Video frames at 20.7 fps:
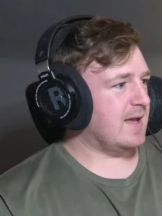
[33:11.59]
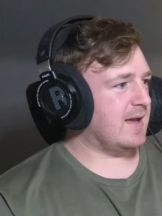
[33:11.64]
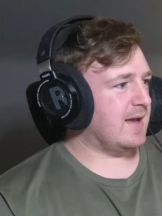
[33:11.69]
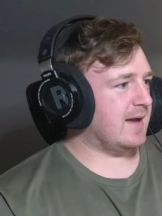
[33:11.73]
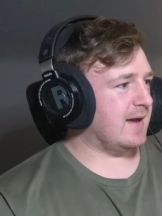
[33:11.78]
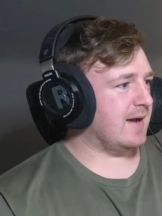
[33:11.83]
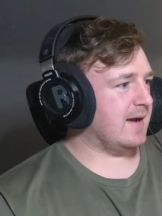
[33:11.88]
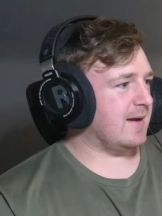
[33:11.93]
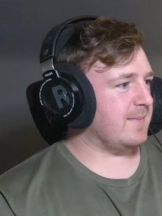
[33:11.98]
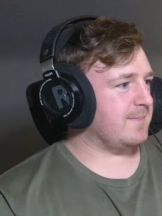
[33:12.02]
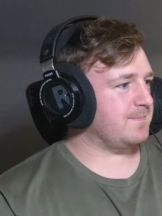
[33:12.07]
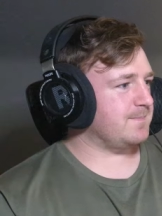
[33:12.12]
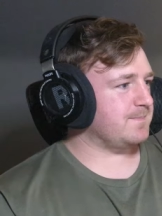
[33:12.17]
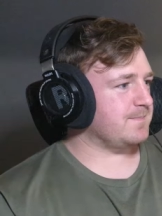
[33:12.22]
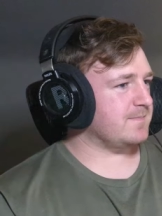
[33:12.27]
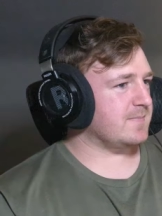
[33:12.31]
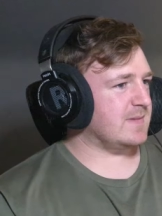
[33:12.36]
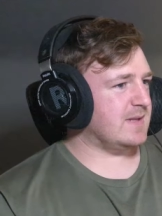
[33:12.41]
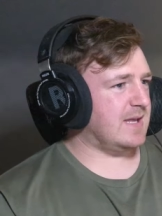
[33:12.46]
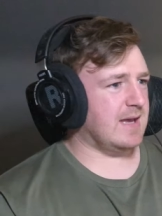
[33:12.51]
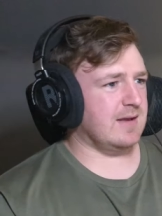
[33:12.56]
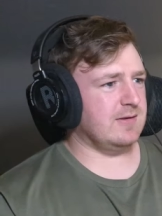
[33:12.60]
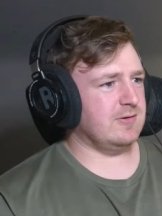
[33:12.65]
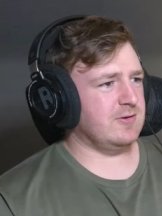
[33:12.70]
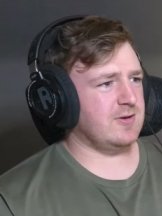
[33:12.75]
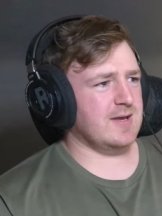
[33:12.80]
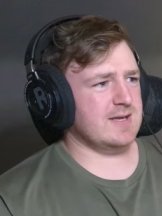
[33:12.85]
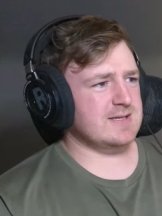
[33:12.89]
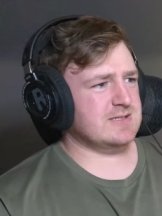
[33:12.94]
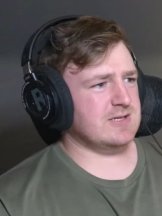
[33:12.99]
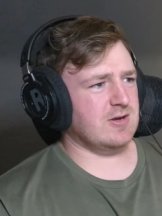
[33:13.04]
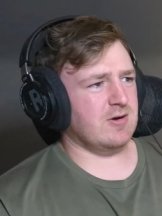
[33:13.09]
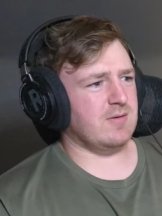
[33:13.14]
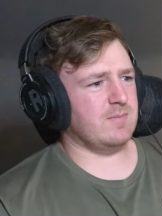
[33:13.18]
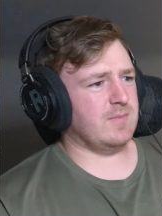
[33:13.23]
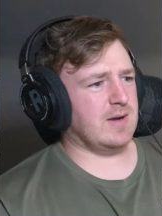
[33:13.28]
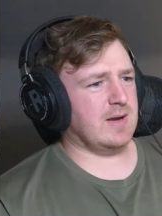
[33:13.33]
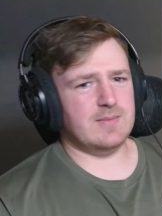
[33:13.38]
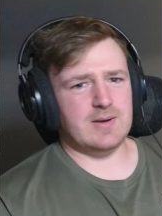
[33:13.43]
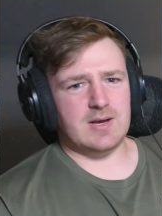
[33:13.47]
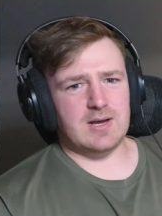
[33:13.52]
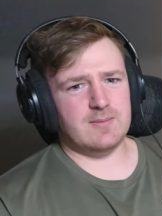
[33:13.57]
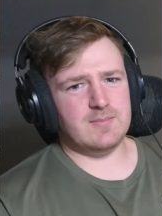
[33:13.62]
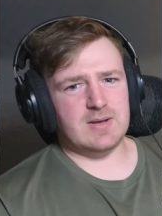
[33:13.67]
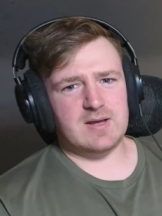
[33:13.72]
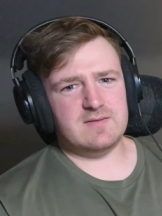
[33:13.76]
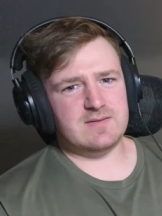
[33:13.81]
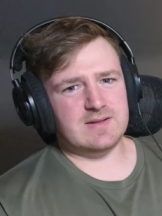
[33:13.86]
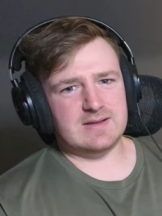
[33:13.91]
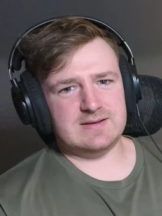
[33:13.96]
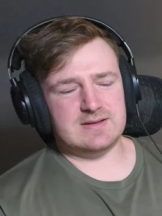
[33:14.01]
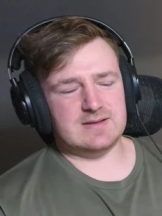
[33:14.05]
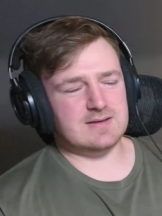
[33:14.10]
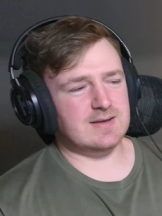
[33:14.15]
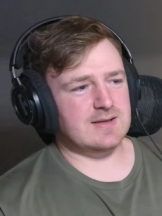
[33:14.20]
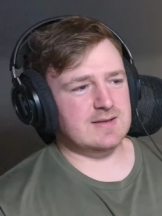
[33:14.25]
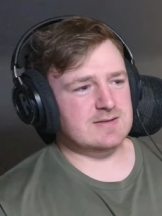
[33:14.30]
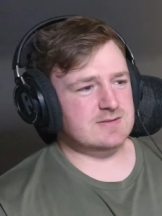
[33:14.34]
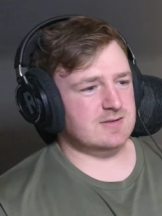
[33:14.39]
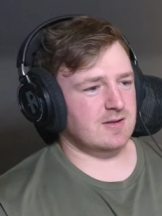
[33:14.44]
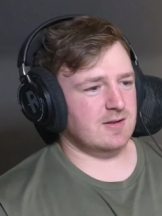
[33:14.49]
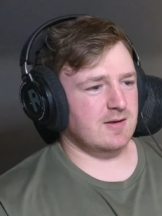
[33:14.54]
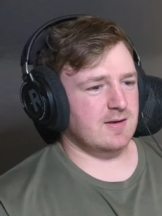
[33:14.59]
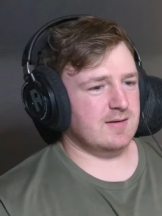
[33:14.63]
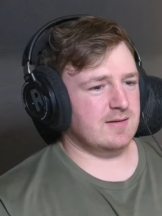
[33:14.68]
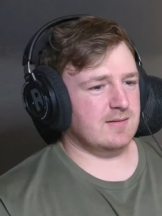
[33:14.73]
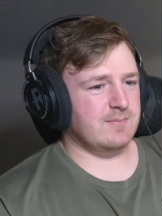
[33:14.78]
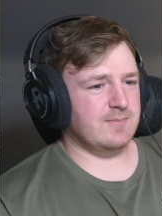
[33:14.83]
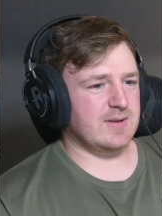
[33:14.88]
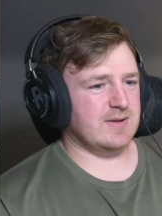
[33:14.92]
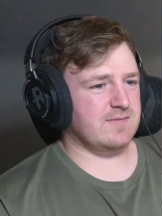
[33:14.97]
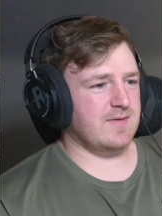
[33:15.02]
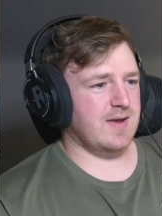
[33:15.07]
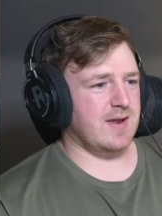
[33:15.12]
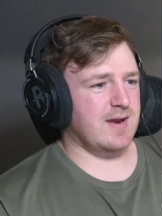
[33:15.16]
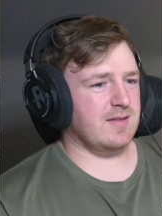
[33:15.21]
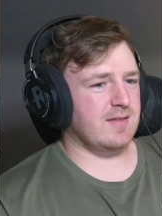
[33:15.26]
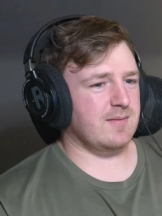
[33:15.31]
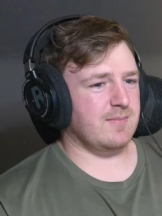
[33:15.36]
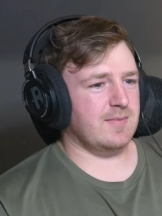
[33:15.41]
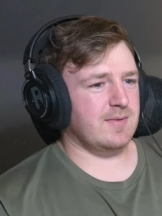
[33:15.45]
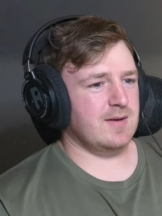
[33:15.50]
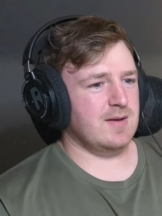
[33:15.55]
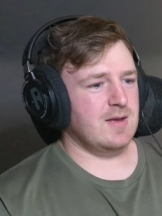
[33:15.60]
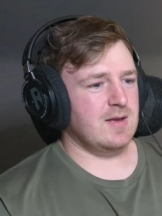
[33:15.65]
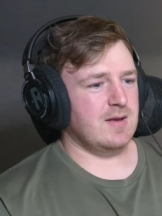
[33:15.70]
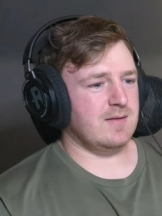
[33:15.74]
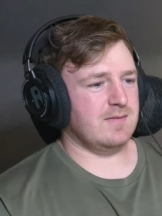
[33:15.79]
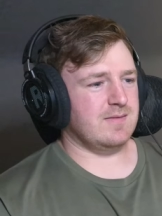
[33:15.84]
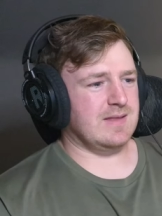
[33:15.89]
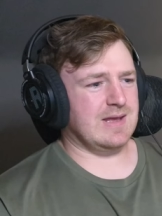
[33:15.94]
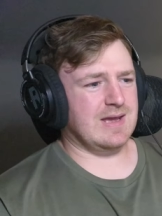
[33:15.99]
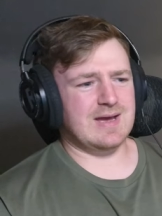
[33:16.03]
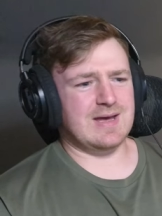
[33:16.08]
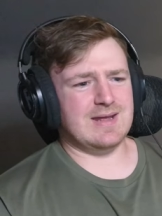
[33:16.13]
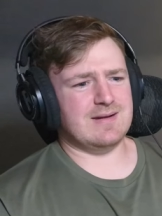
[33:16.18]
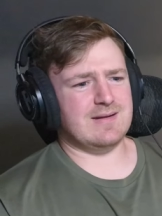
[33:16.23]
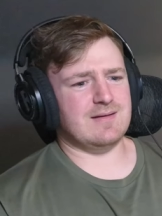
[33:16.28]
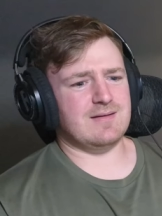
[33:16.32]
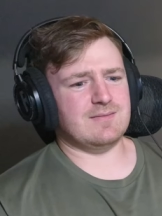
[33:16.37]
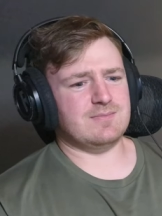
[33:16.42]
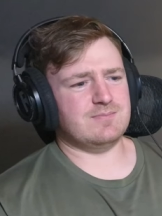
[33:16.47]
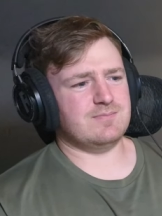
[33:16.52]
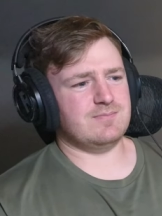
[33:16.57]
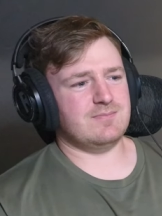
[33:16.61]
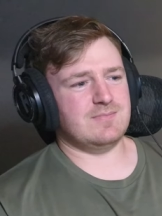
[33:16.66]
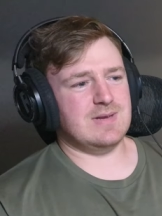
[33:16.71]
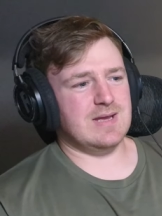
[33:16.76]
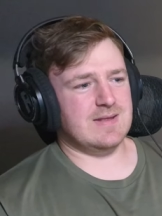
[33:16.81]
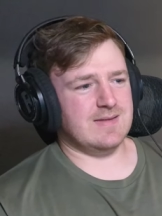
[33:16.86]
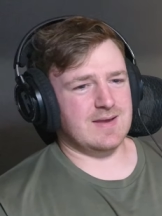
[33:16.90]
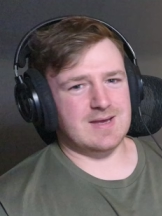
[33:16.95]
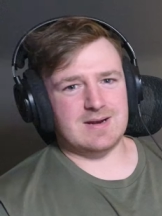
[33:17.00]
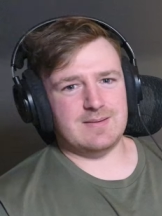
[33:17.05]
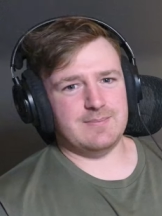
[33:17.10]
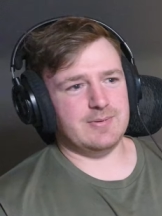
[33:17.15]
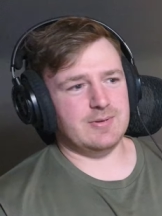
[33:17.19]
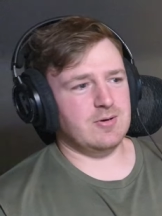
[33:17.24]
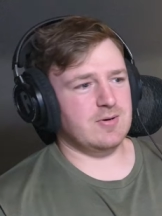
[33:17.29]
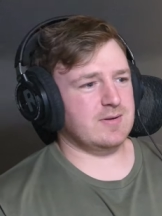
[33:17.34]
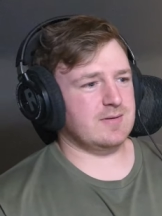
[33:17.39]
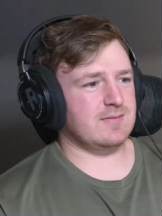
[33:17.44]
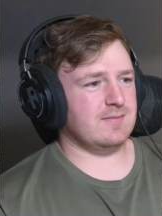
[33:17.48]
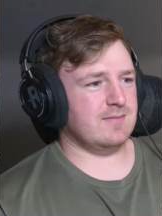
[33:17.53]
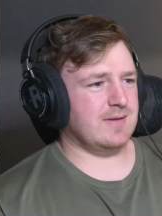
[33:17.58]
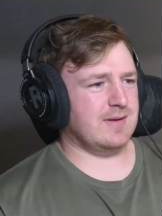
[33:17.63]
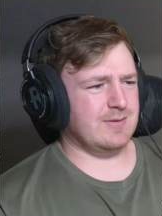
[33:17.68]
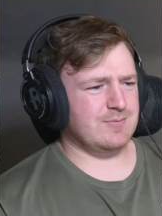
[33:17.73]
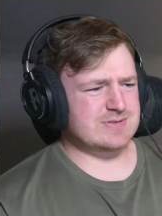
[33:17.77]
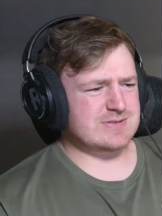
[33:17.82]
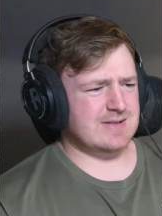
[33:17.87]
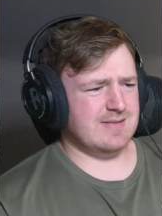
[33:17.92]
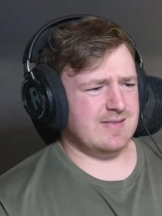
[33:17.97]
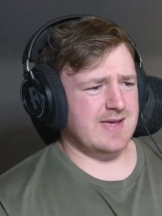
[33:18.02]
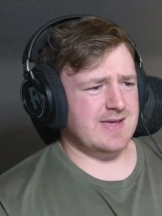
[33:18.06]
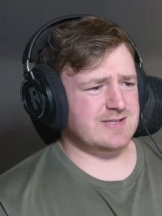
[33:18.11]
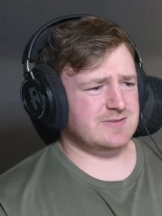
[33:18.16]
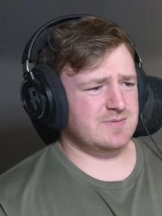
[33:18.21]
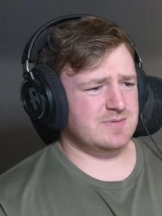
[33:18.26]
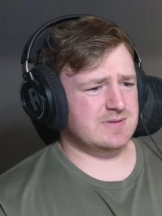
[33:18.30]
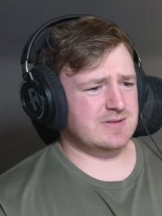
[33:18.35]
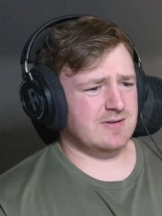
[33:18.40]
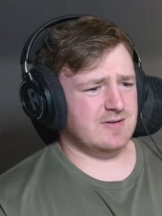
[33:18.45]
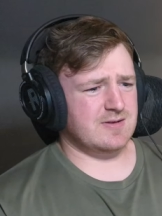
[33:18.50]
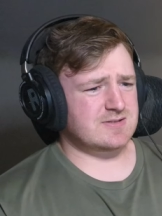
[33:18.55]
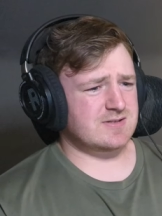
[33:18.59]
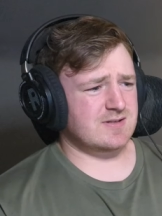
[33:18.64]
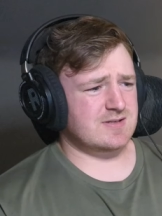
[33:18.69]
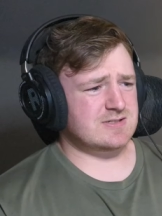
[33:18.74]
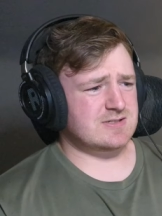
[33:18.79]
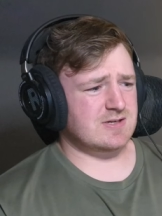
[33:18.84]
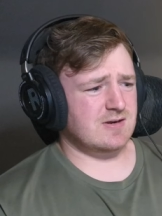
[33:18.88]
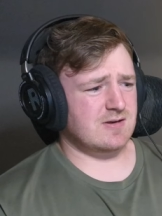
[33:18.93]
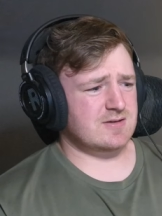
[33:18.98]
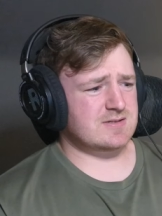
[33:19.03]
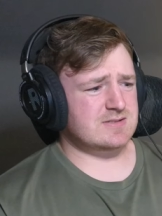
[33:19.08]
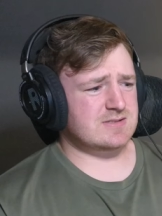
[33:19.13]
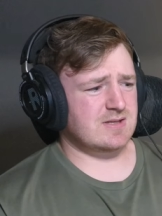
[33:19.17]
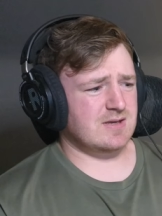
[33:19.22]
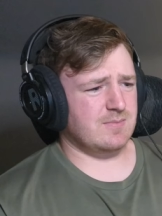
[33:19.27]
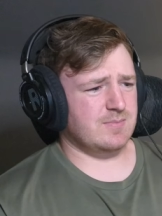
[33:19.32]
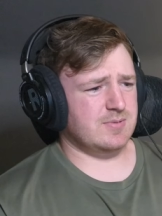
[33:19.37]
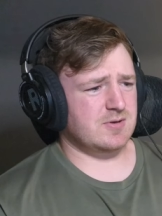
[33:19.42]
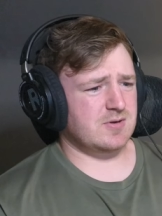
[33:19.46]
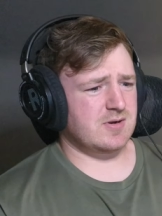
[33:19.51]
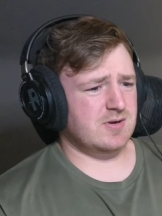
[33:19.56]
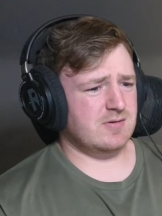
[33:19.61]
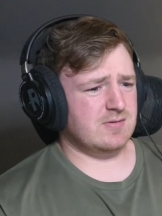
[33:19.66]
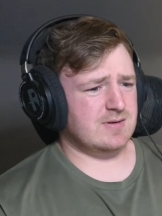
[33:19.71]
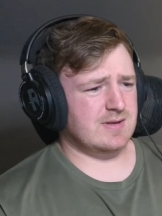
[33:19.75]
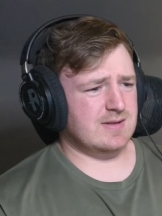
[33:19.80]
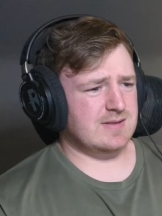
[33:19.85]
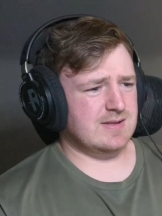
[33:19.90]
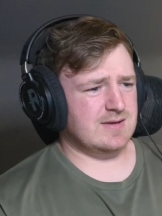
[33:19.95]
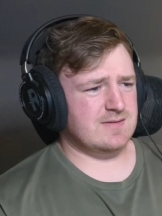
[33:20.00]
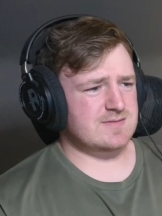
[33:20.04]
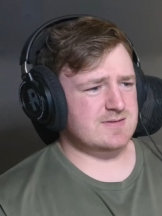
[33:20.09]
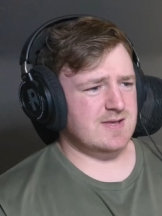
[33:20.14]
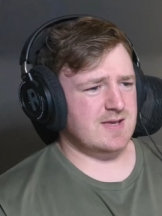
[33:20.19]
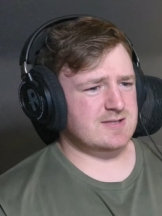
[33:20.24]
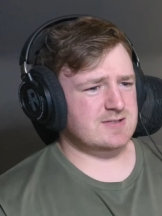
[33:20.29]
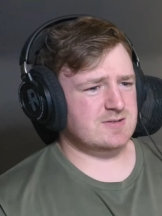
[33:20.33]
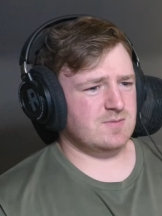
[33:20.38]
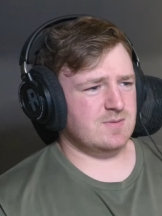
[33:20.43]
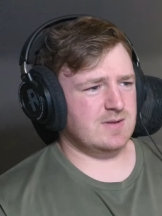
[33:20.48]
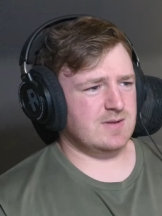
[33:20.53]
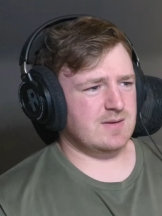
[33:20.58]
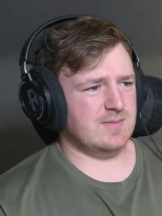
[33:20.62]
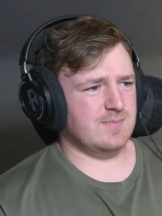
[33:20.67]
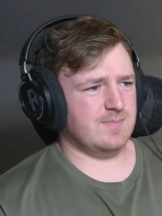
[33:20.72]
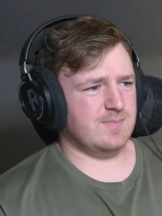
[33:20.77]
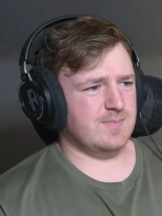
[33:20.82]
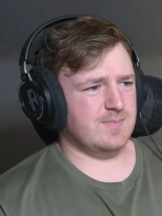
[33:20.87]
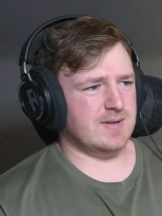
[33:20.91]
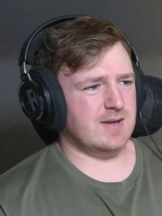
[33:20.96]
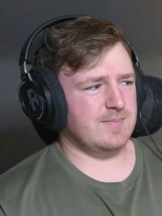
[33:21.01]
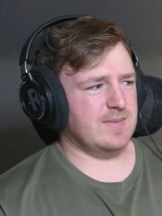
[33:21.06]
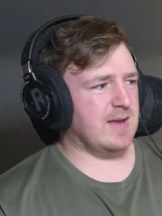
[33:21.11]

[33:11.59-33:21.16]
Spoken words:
Yeah, you guys know I like the Titans a lot, big fan of them. They kind of blew it. Was that last week, the loss to the Sharks? They got blown out, I think it was last week, but I